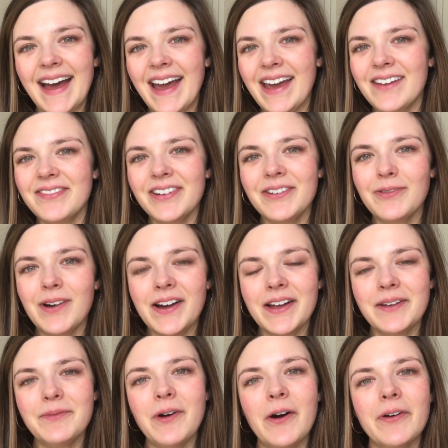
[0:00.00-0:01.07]
Hi
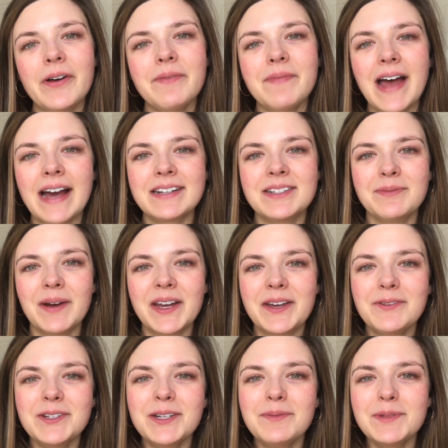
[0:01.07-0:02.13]
everyone, welcome back to my
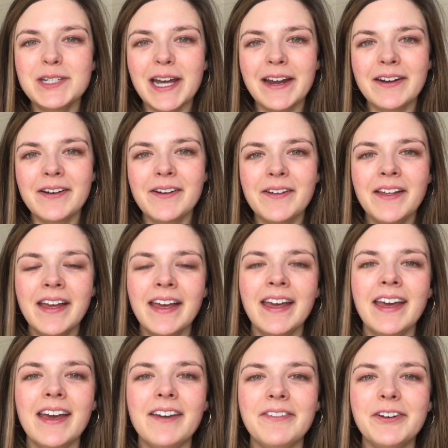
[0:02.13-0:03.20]
YouTube channel.
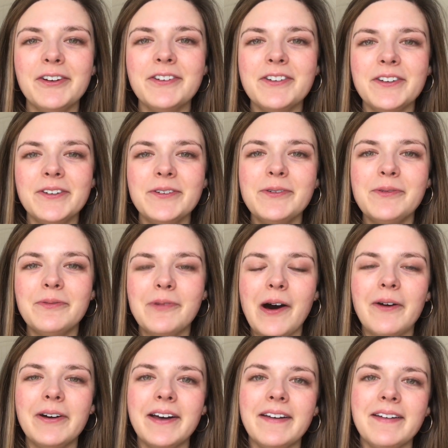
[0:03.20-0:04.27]
If you're new,
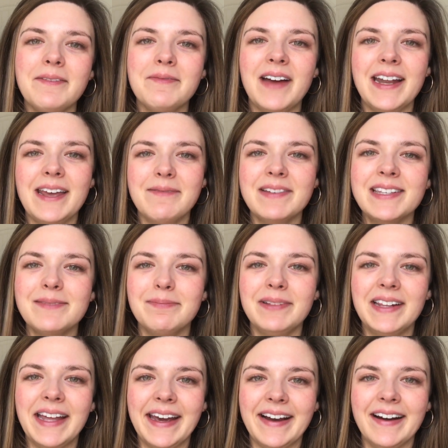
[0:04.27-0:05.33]
welcome. My name is
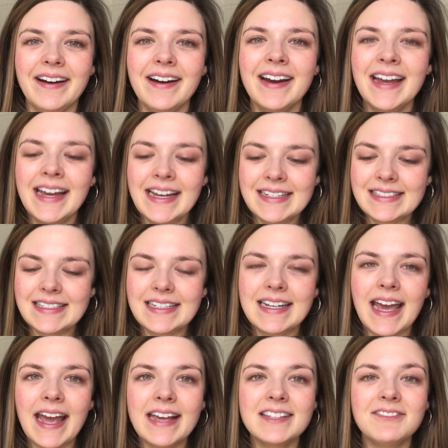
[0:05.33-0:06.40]
Blair.
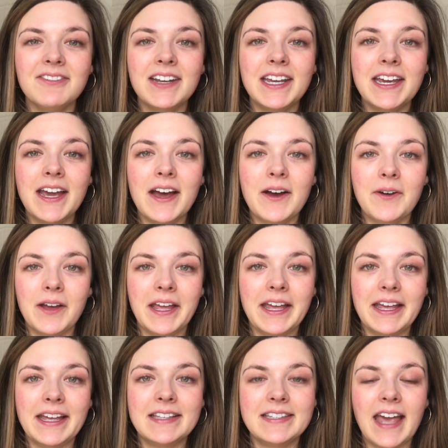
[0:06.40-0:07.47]
Today's video
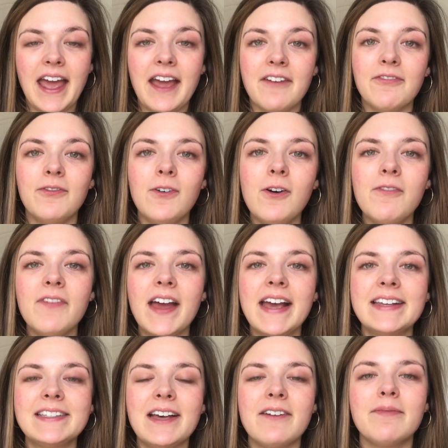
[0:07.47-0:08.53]
is a full
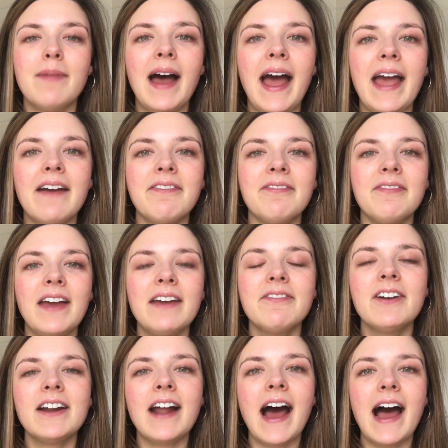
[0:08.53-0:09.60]
face of my
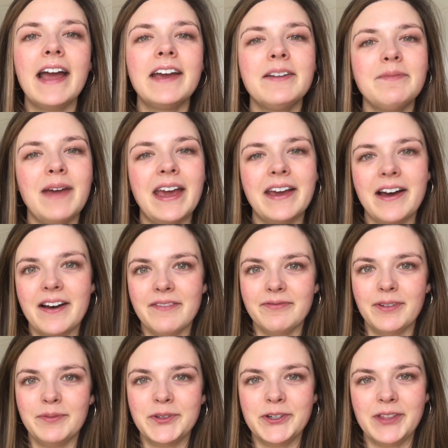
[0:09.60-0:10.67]
favorite high-end makeup
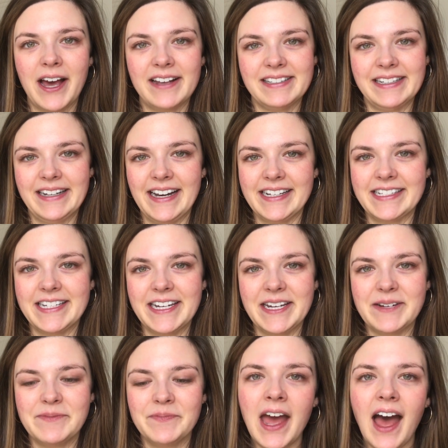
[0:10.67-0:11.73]
from
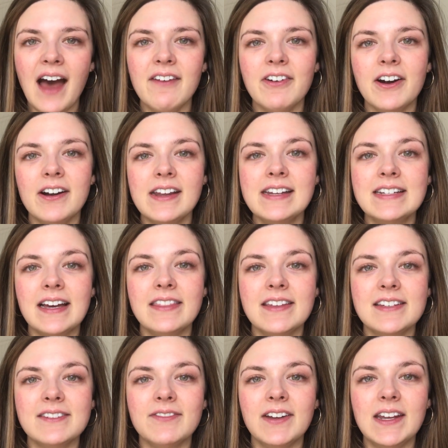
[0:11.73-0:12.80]
2019. I've already done
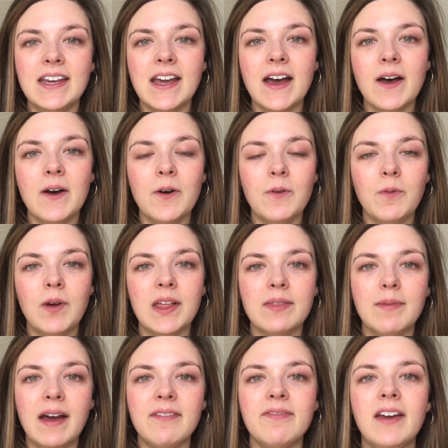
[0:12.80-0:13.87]
this video with
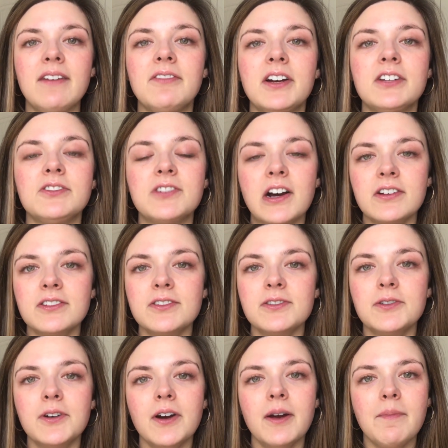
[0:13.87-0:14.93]
my favorite
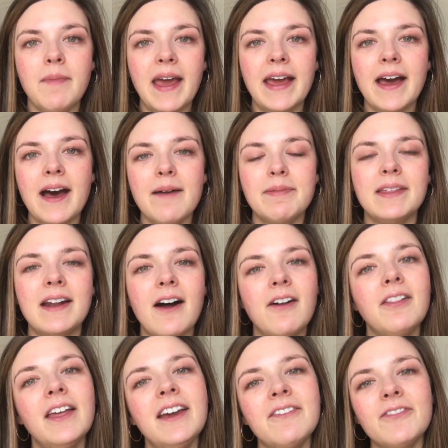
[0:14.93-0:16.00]
drugstore makeup that
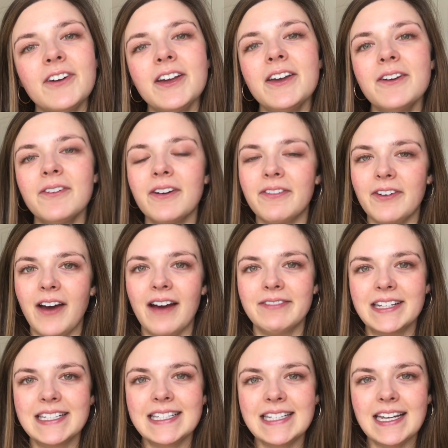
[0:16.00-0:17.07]
I'll link for you if you
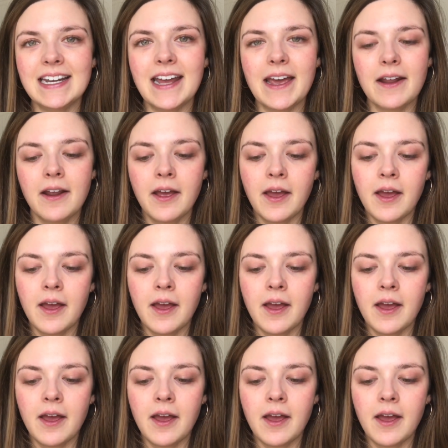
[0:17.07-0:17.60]
haven't seen it,